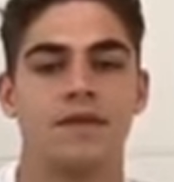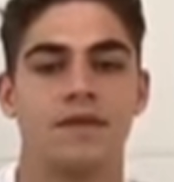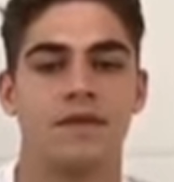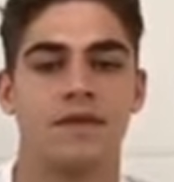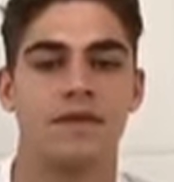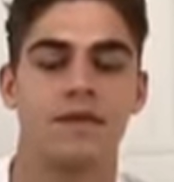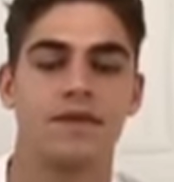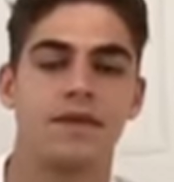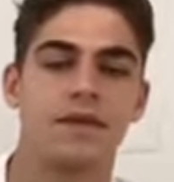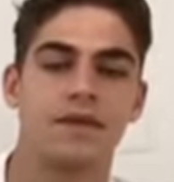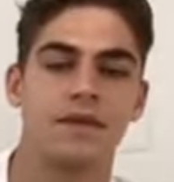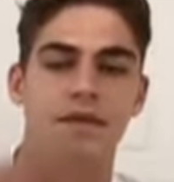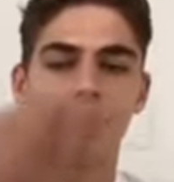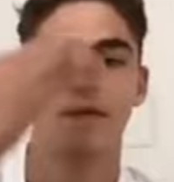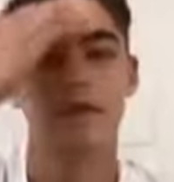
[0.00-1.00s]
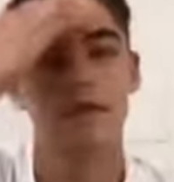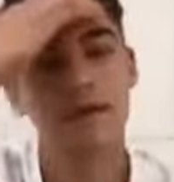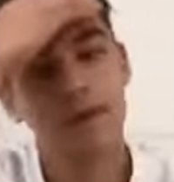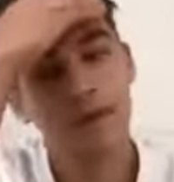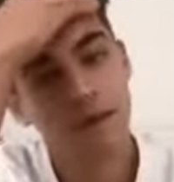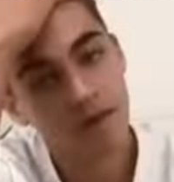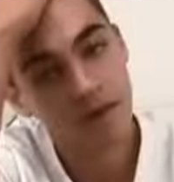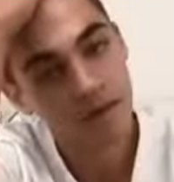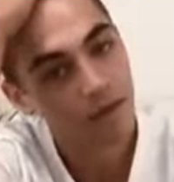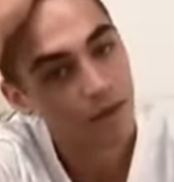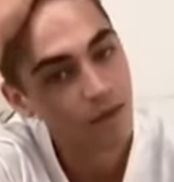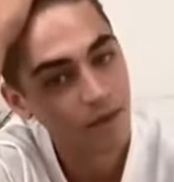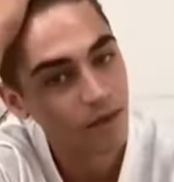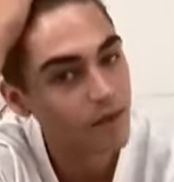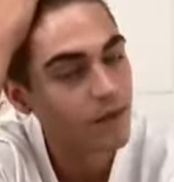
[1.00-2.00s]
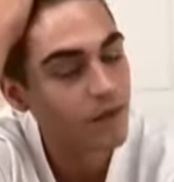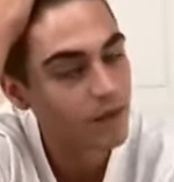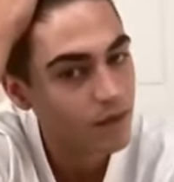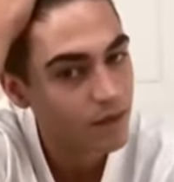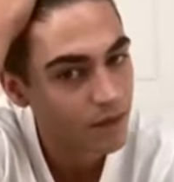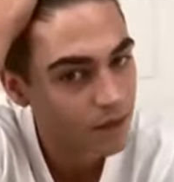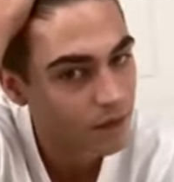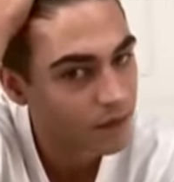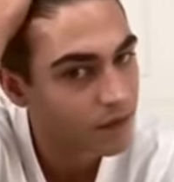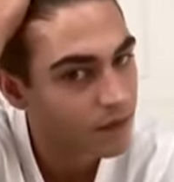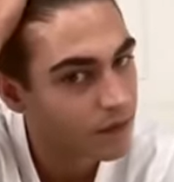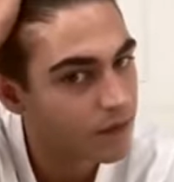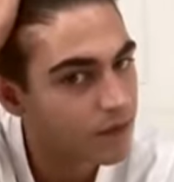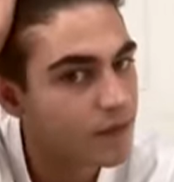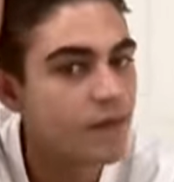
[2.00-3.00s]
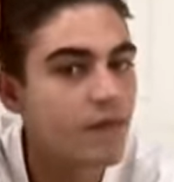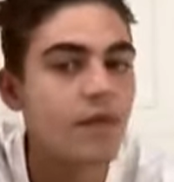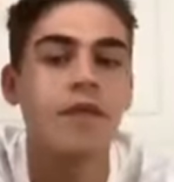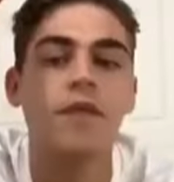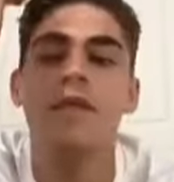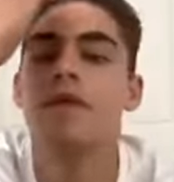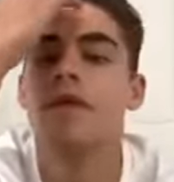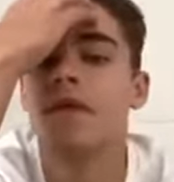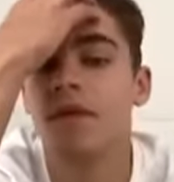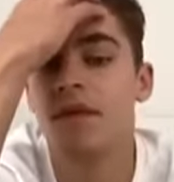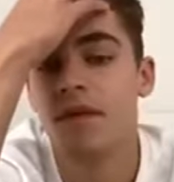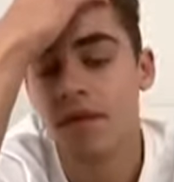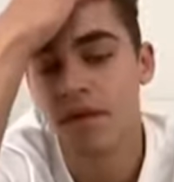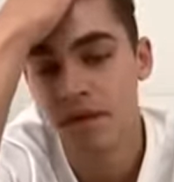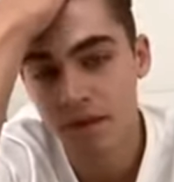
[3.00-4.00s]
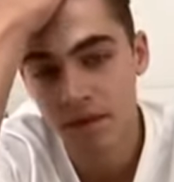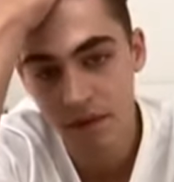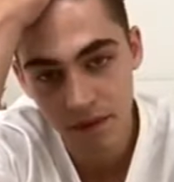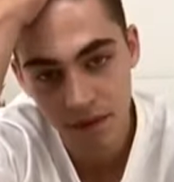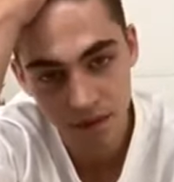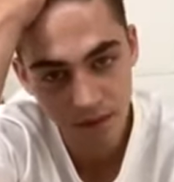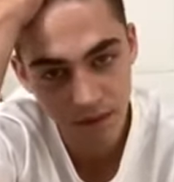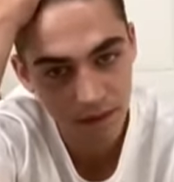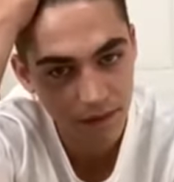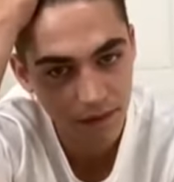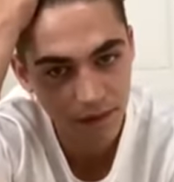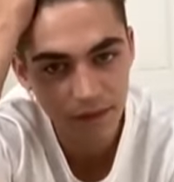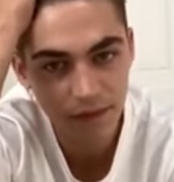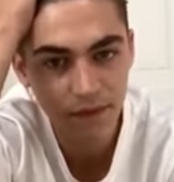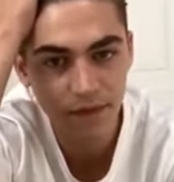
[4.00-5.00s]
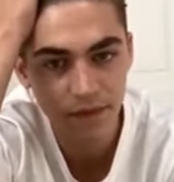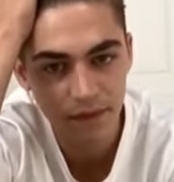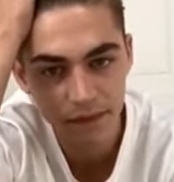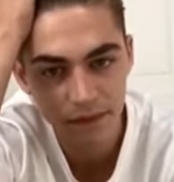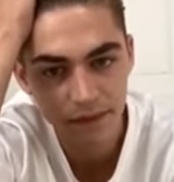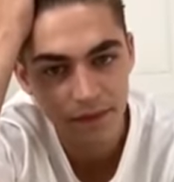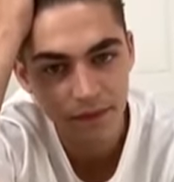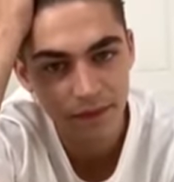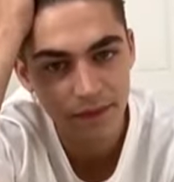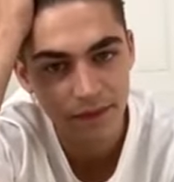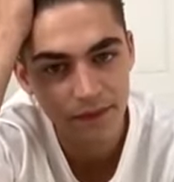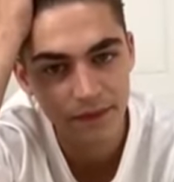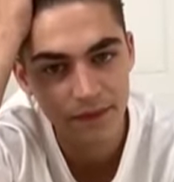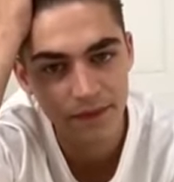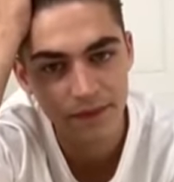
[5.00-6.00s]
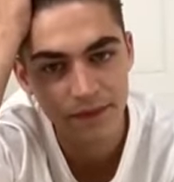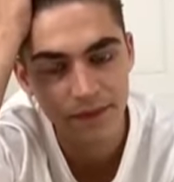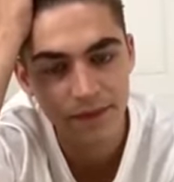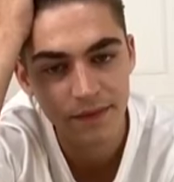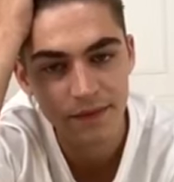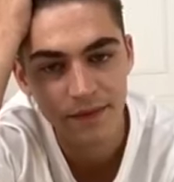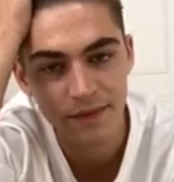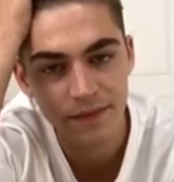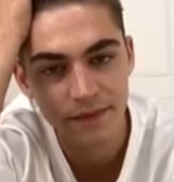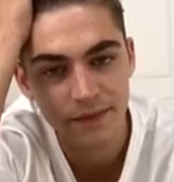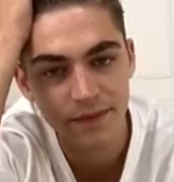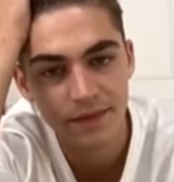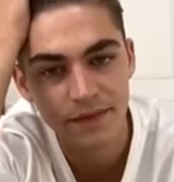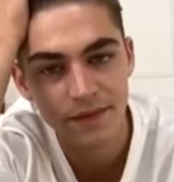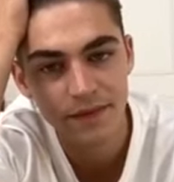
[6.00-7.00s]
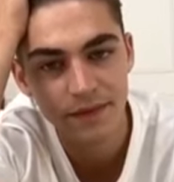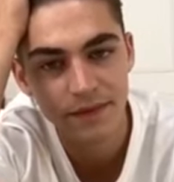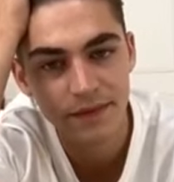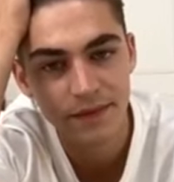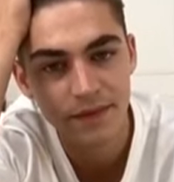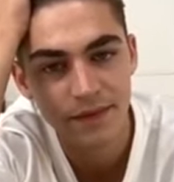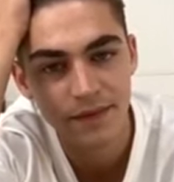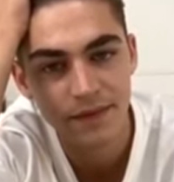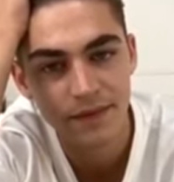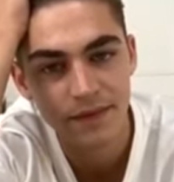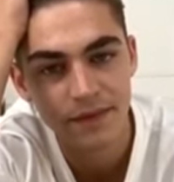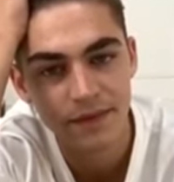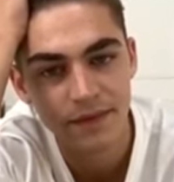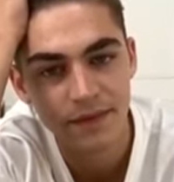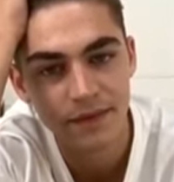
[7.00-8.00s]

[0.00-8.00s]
(not speaking)